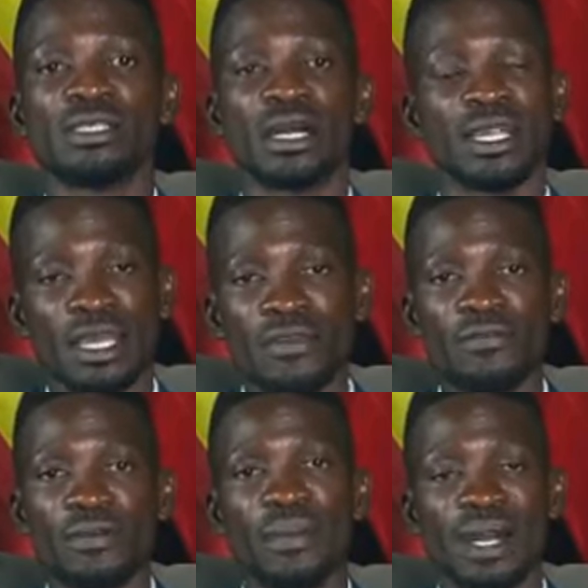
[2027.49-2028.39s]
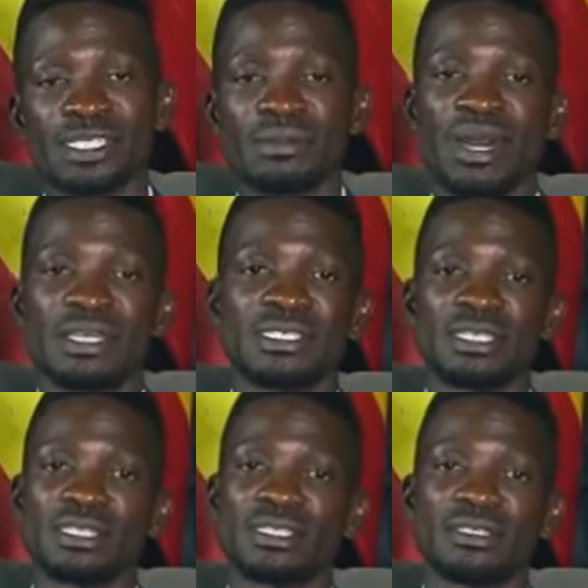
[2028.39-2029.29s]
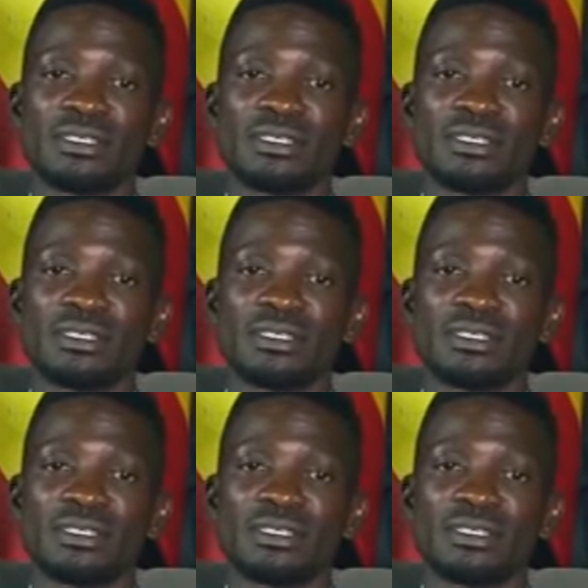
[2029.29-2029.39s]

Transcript: and if we maximize it,